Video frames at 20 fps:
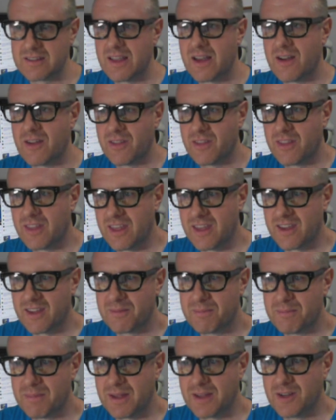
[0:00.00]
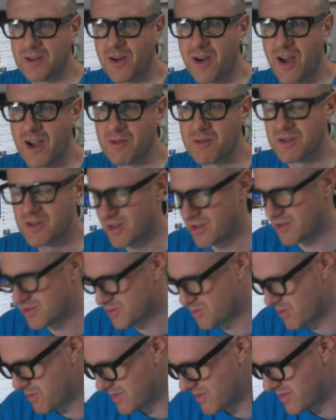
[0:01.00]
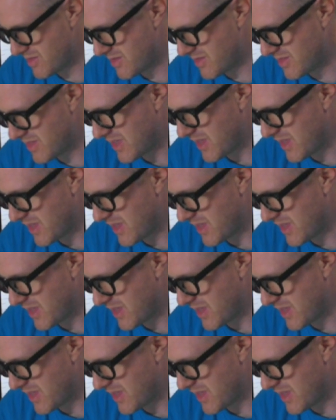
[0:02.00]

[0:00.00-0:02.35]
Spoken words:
down there. But no, I would not swim in the